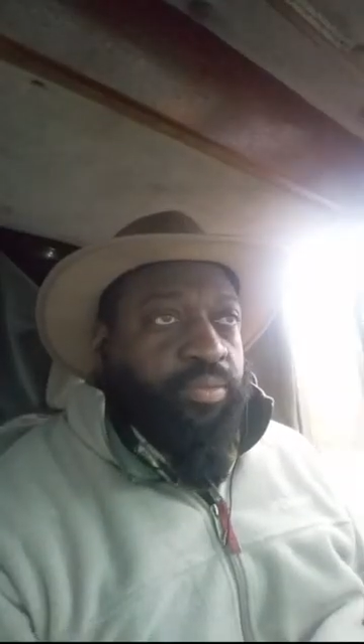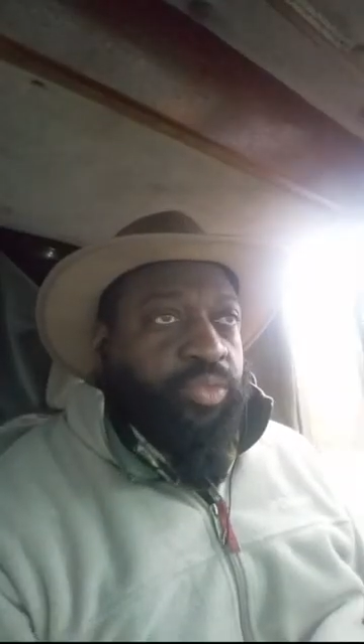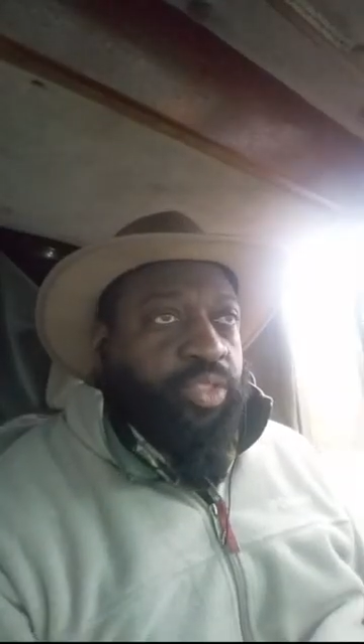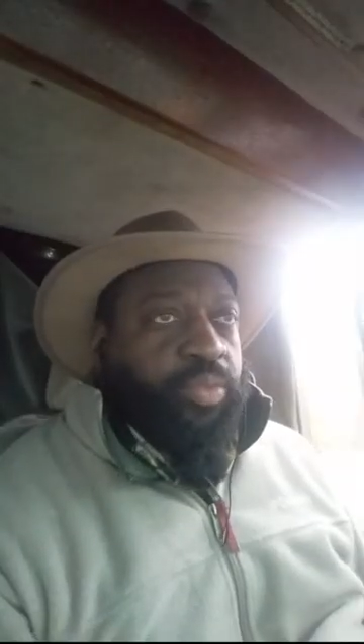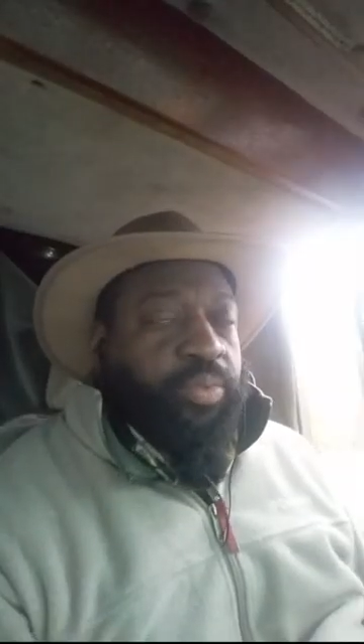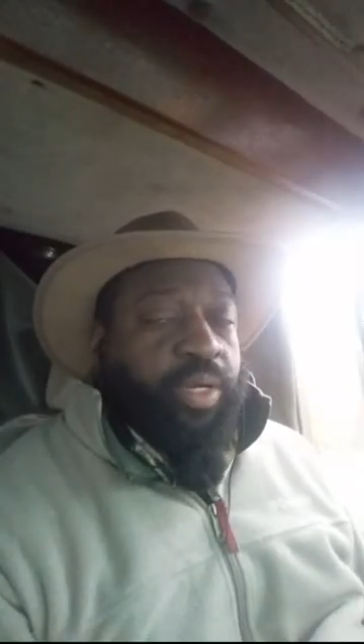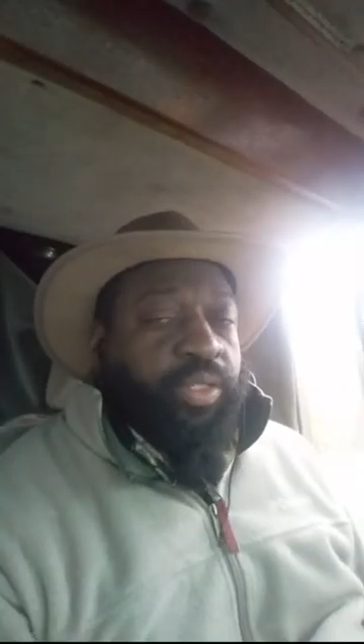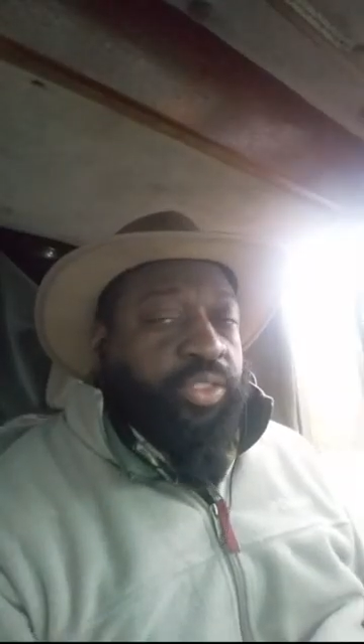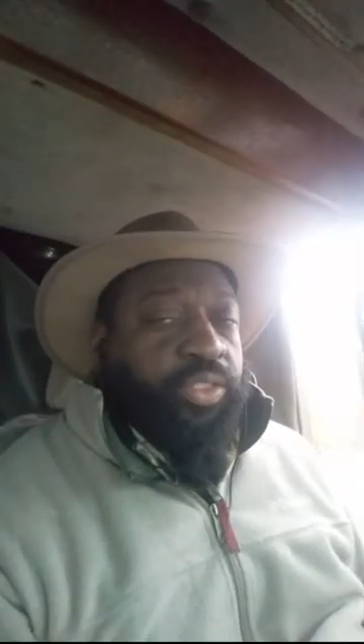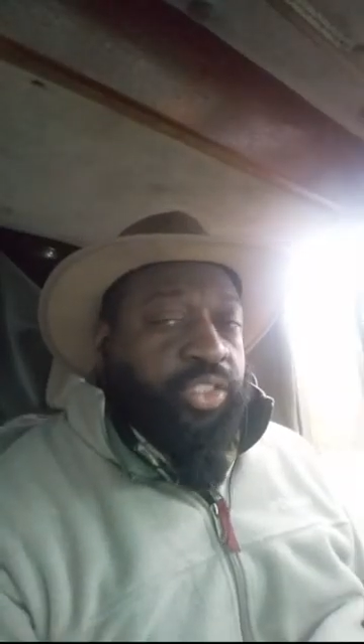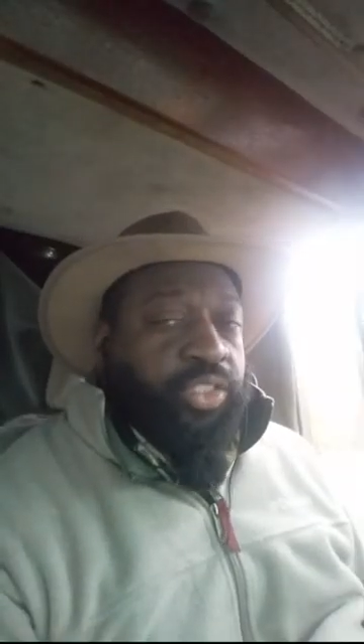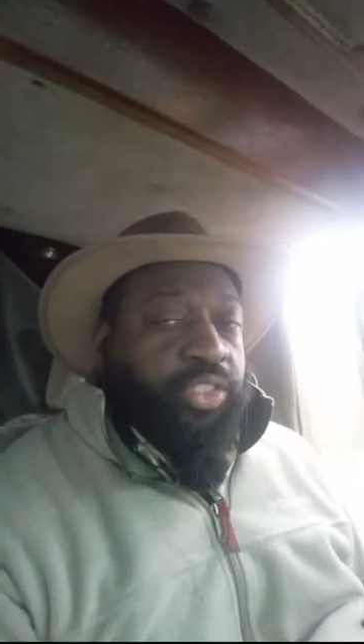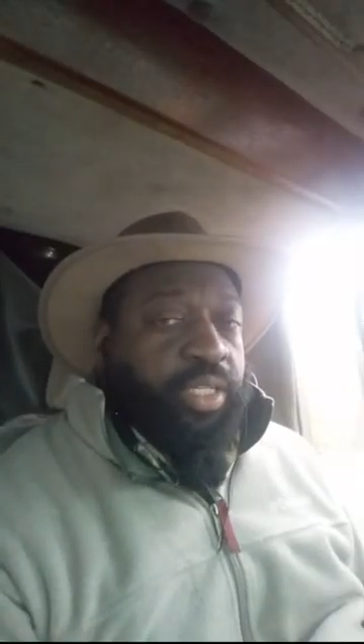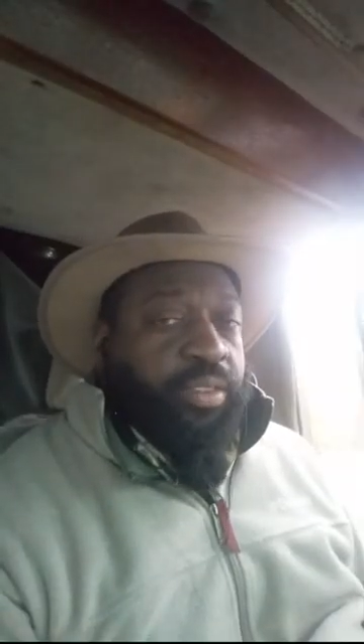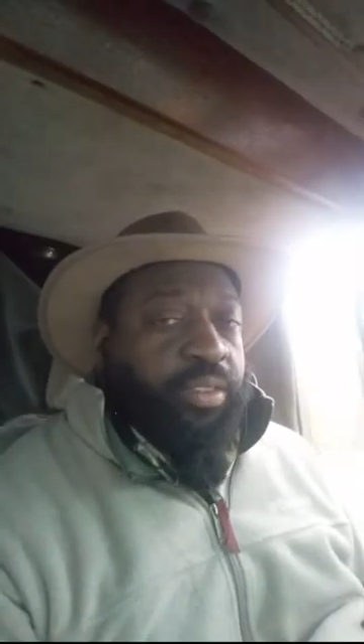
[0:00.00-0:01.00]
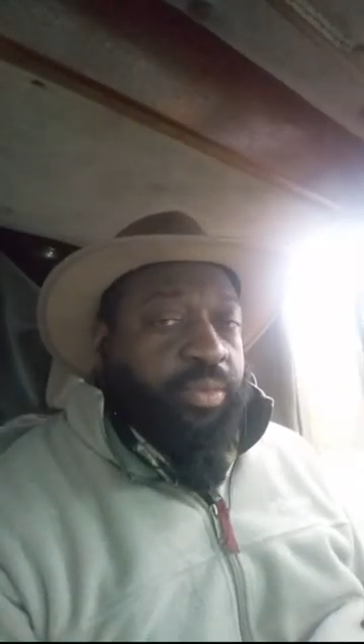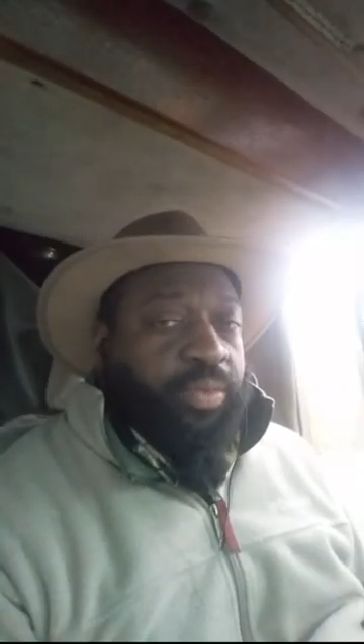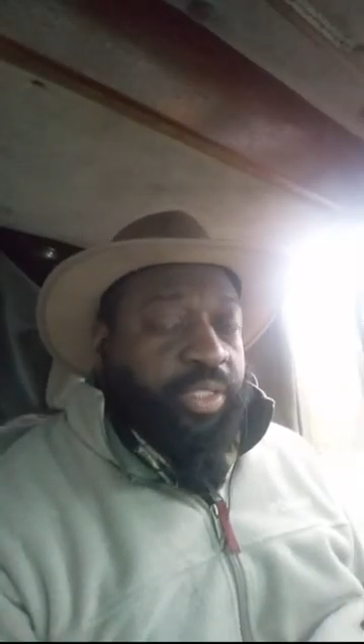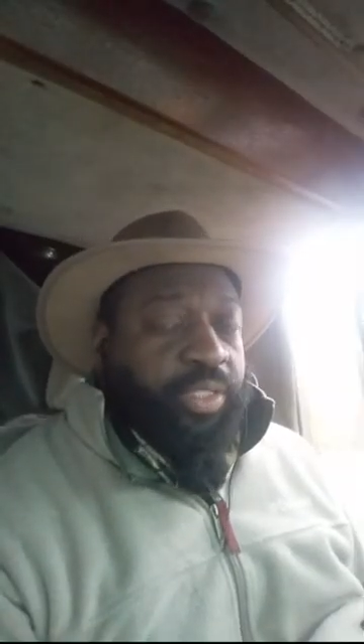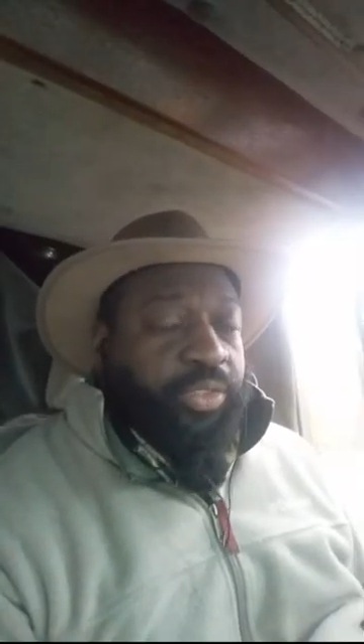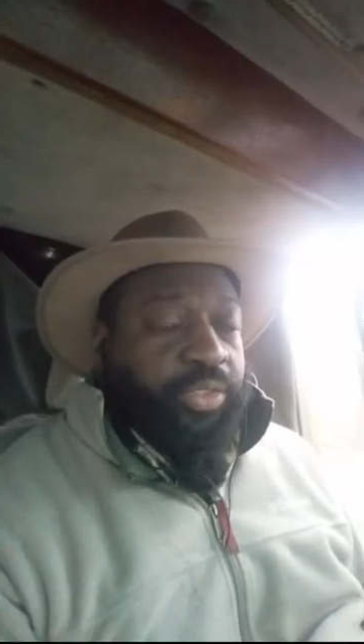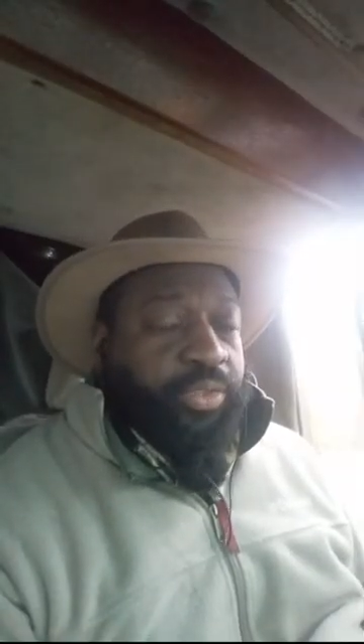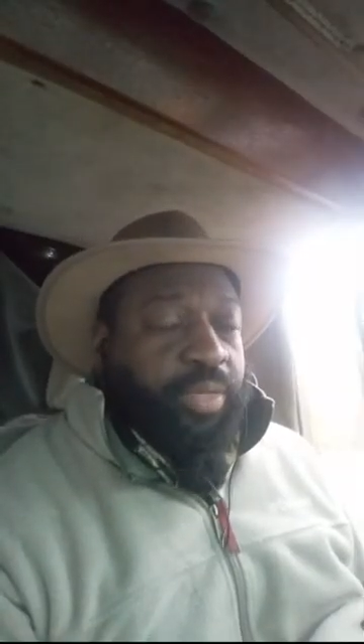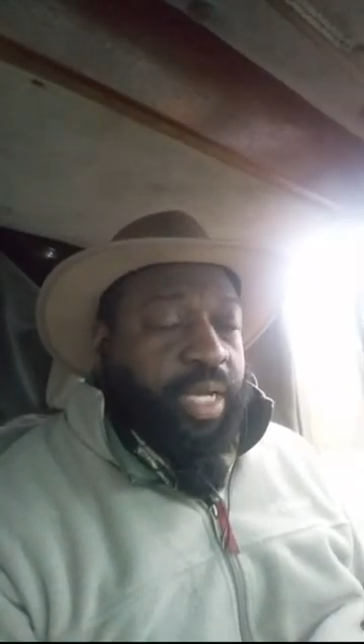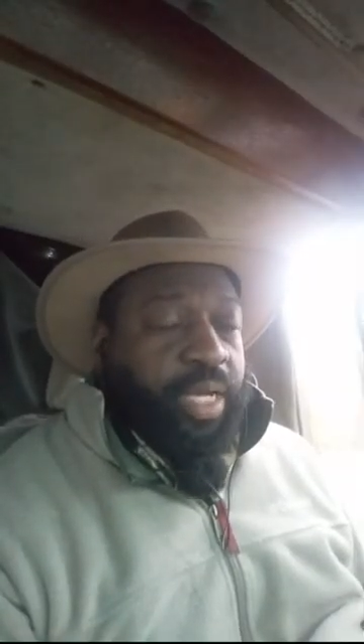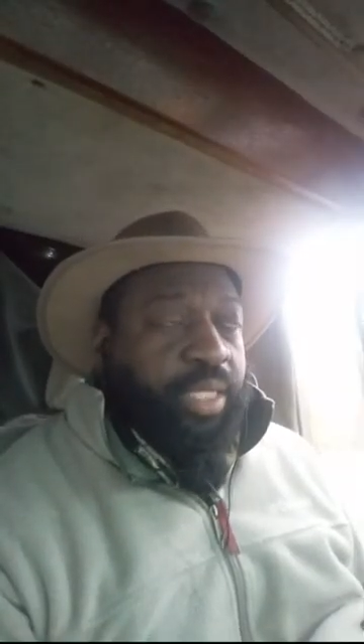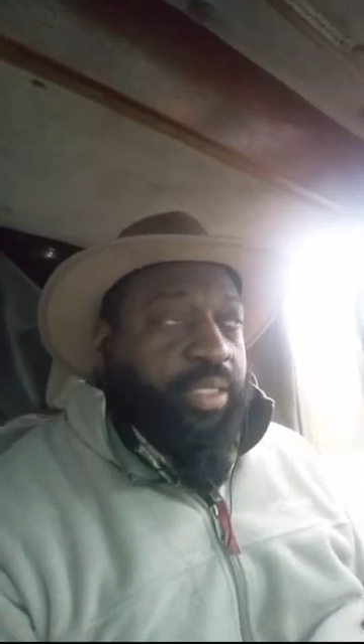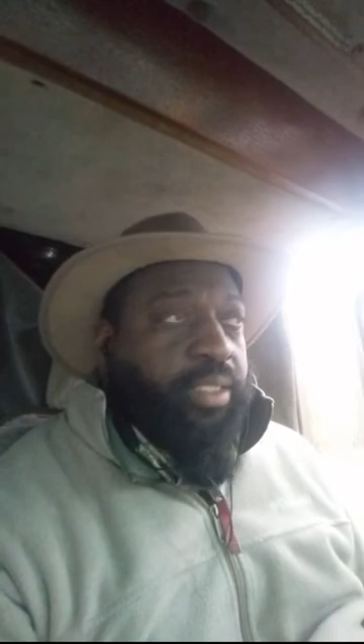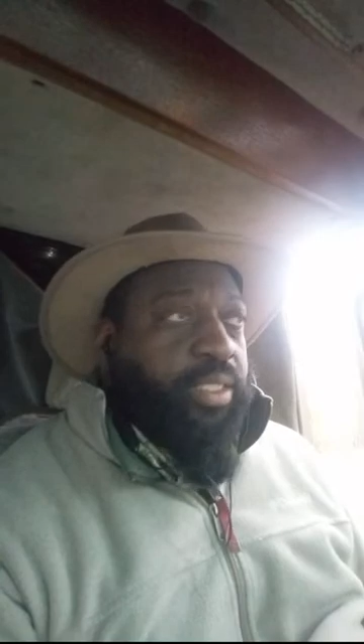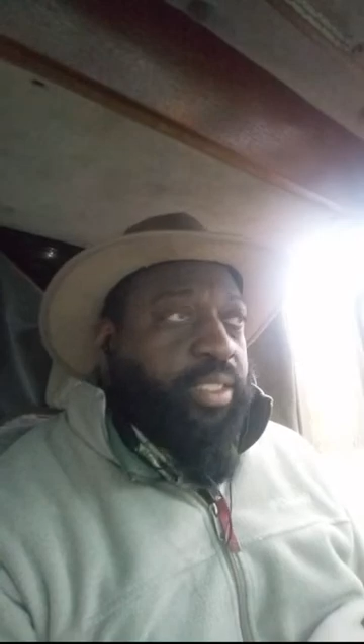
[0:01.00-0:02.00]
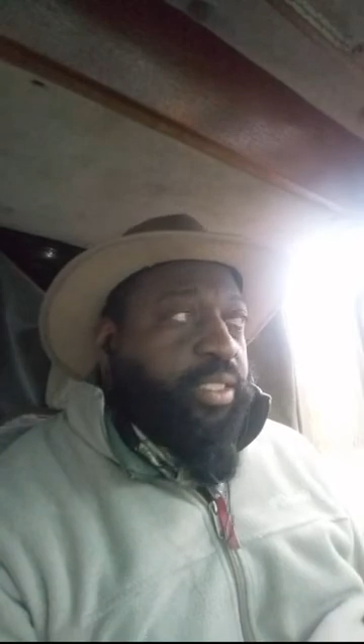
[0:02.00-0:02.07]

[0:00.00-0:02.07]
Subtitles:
You brought your shelter with you, right?